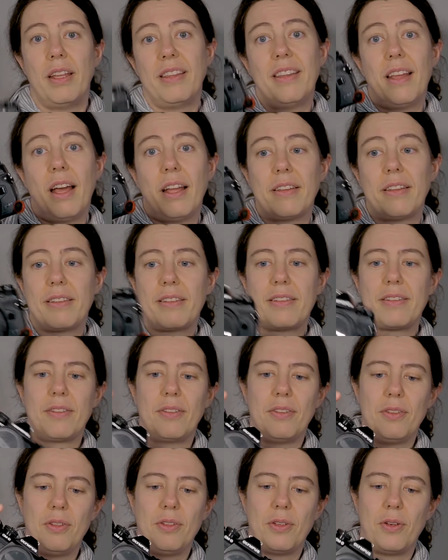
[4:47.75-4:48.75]
And that's,
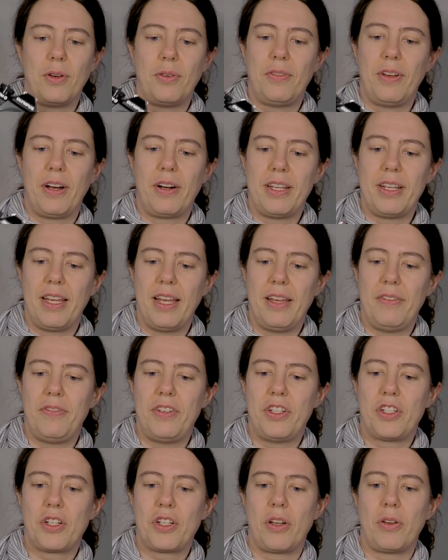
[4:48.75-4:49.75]
a very
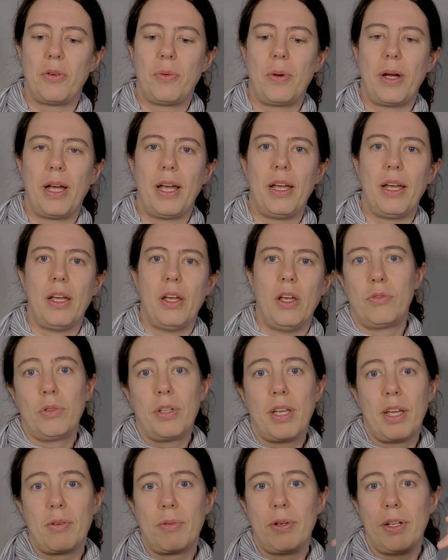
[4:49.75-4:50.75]
efficient way to
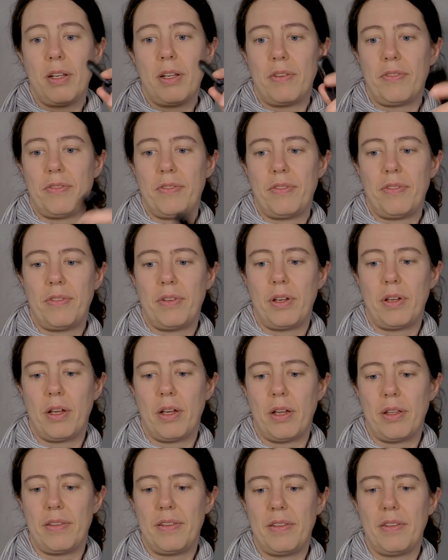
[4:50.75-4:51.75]
get rid of
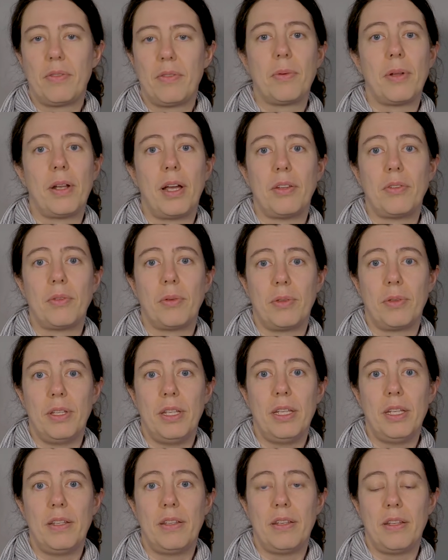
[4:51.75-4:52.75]
this when I
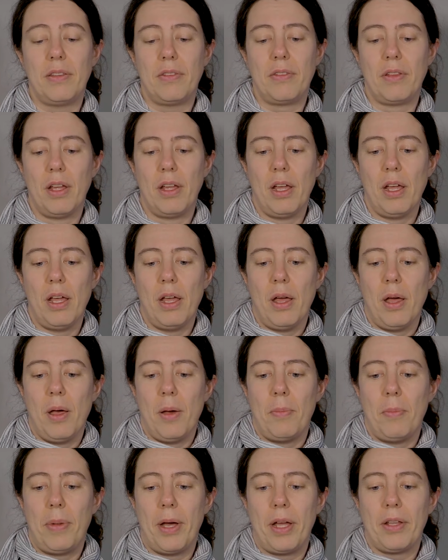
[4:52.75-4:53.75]
don't need it.
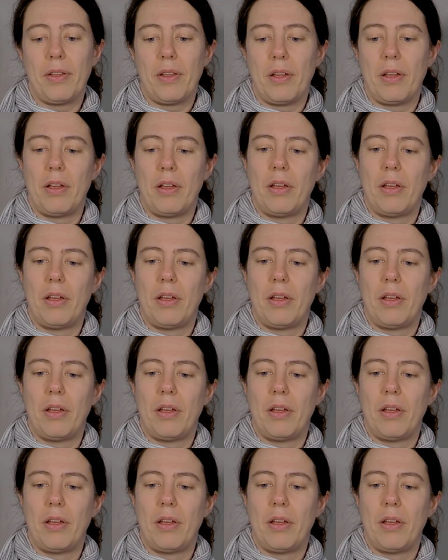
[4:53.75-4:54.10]
But